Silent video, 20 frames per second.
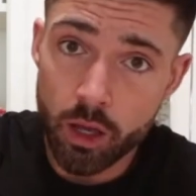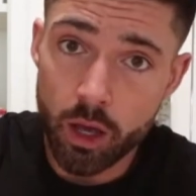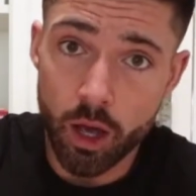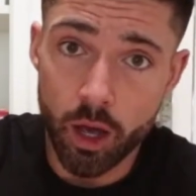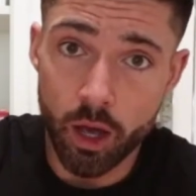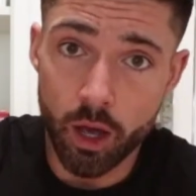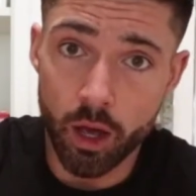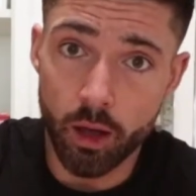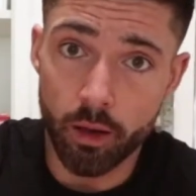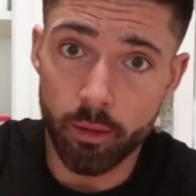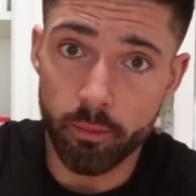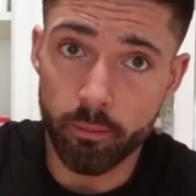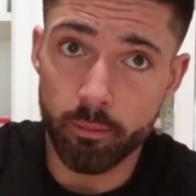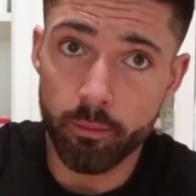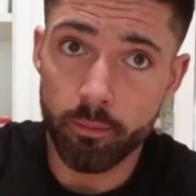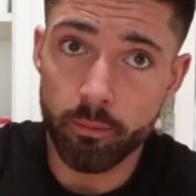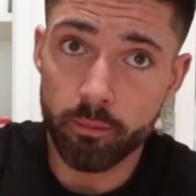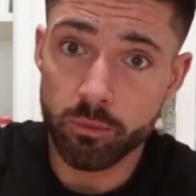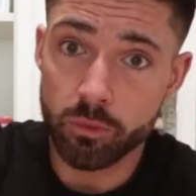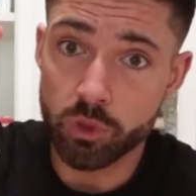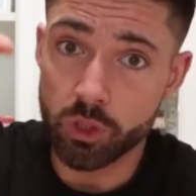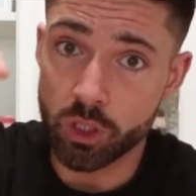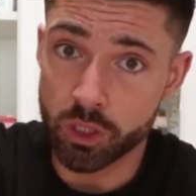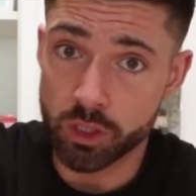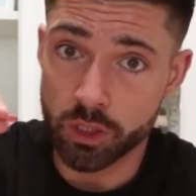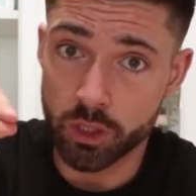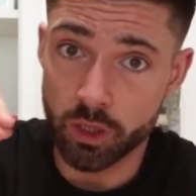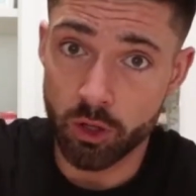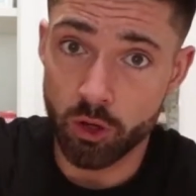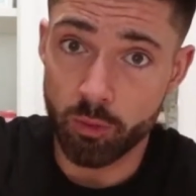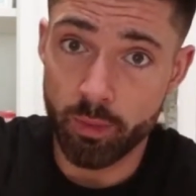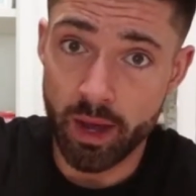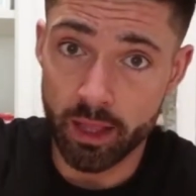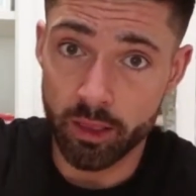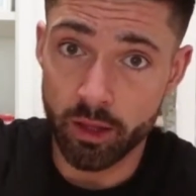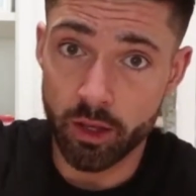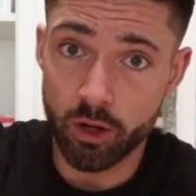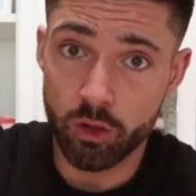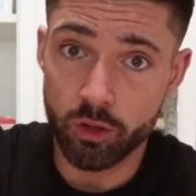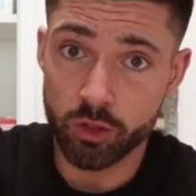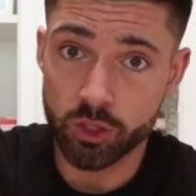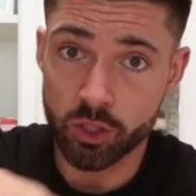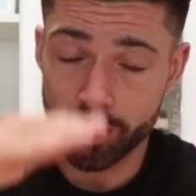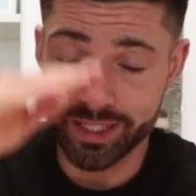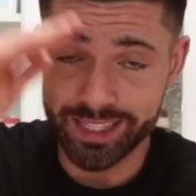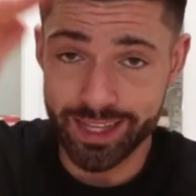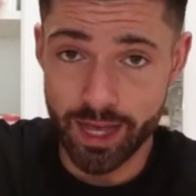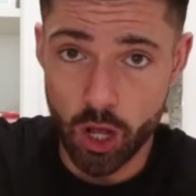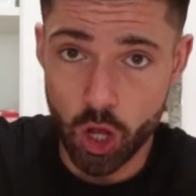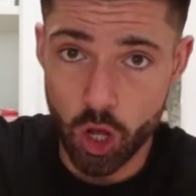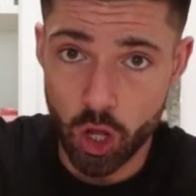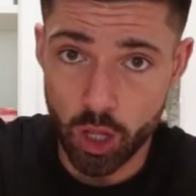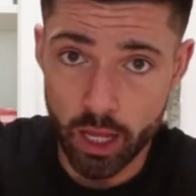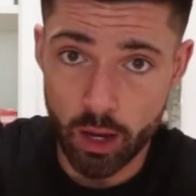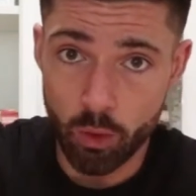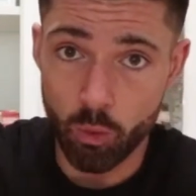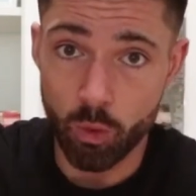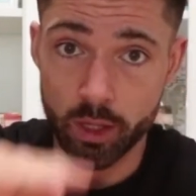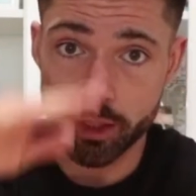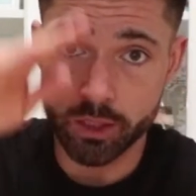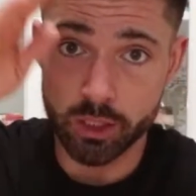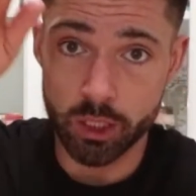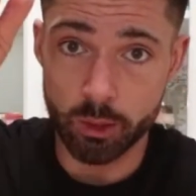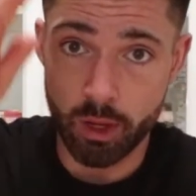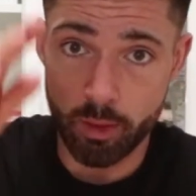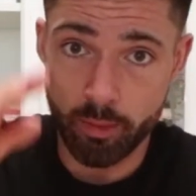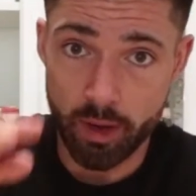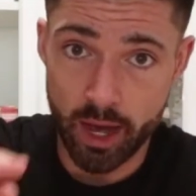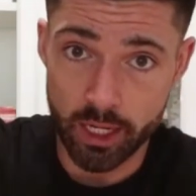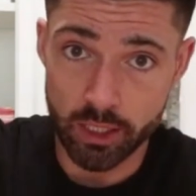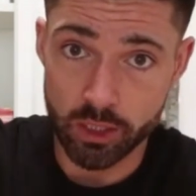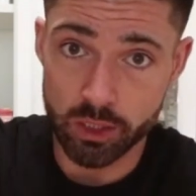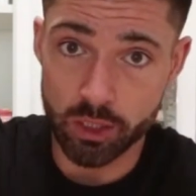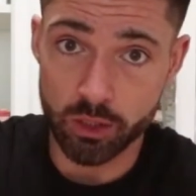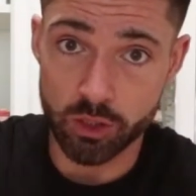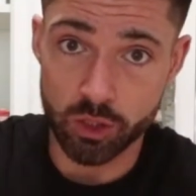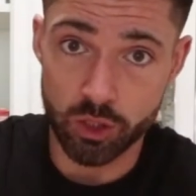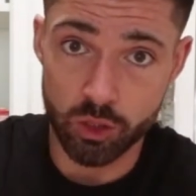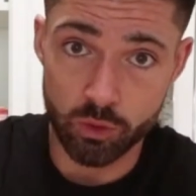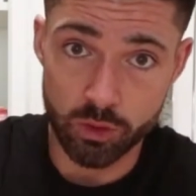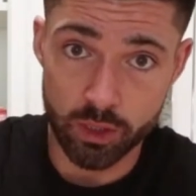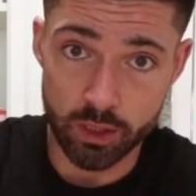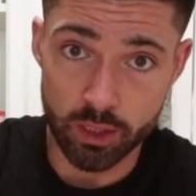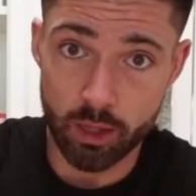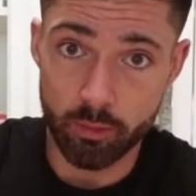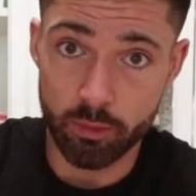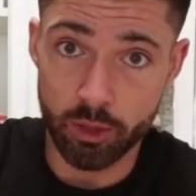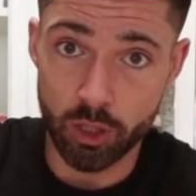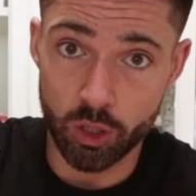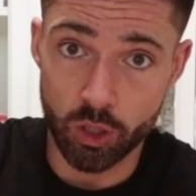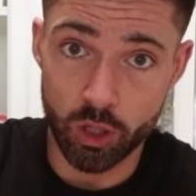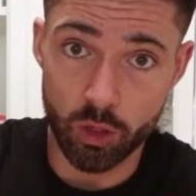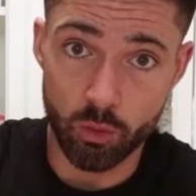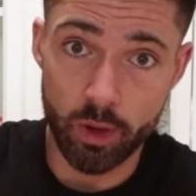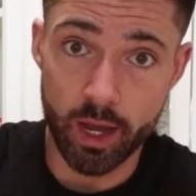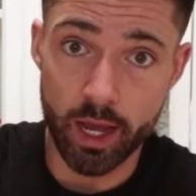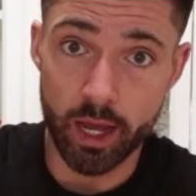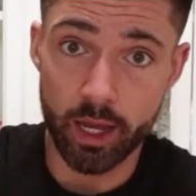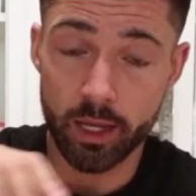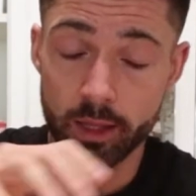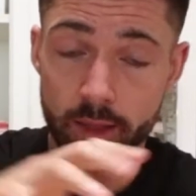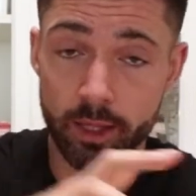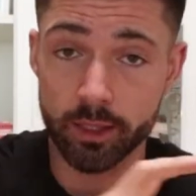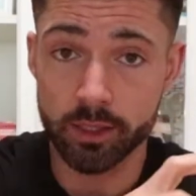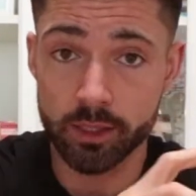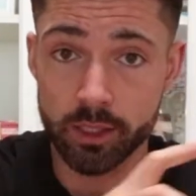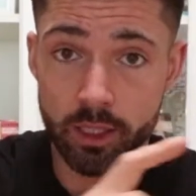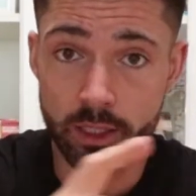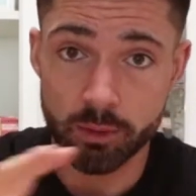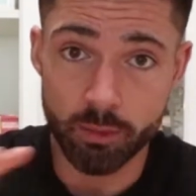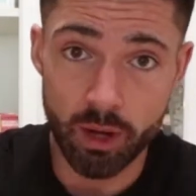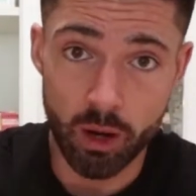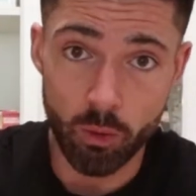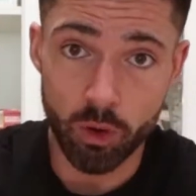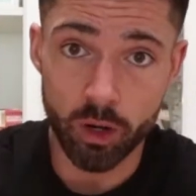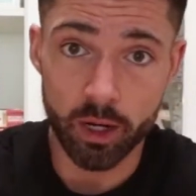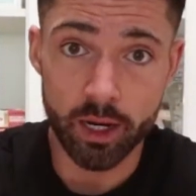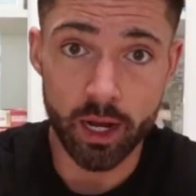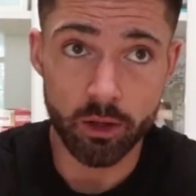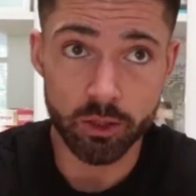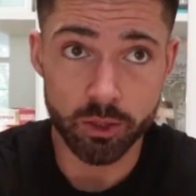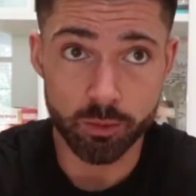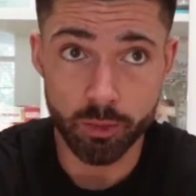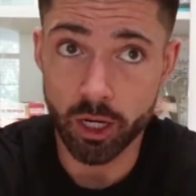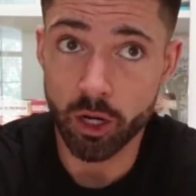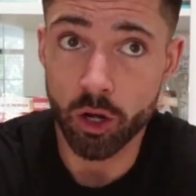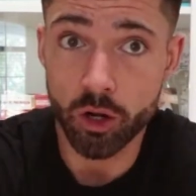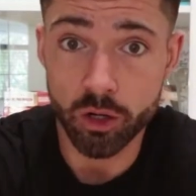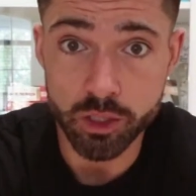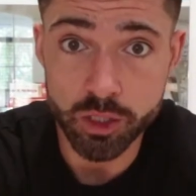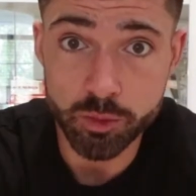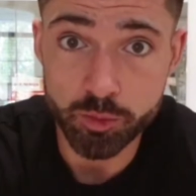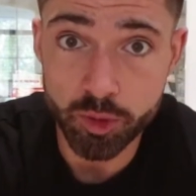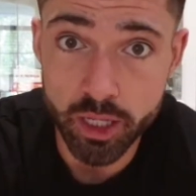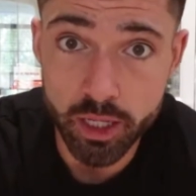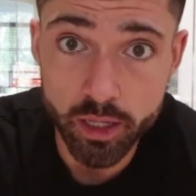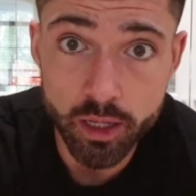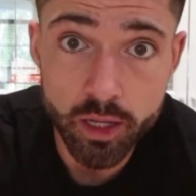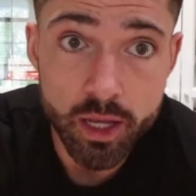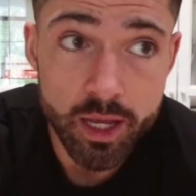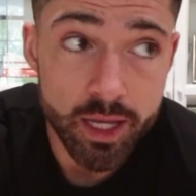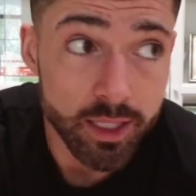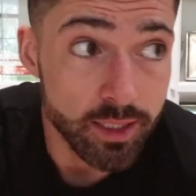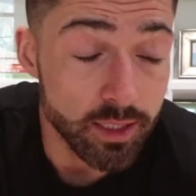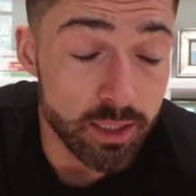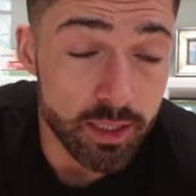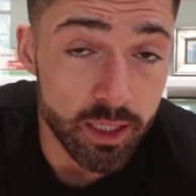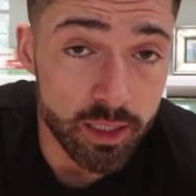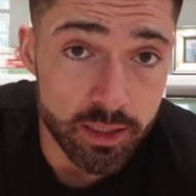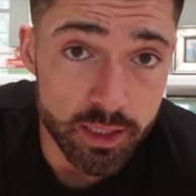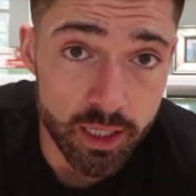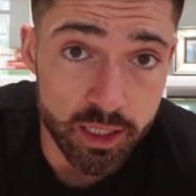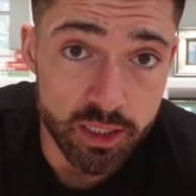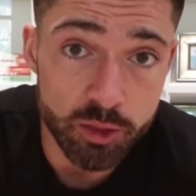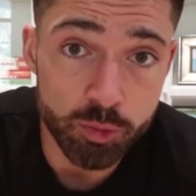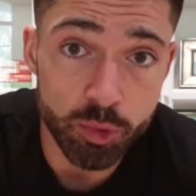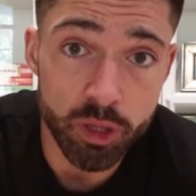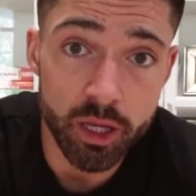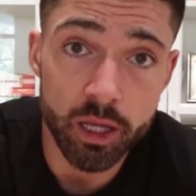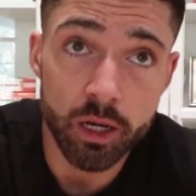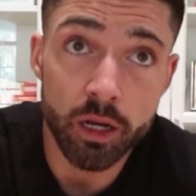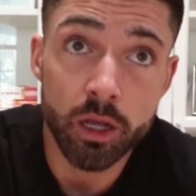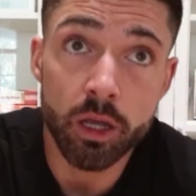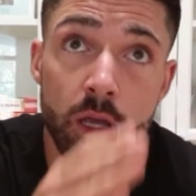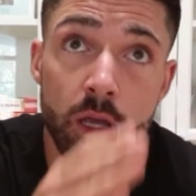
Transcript: um, just little by little, so it's not all at once, so my body starts using them in a good way. And then stick to my workouts. My current split, it's a six day split,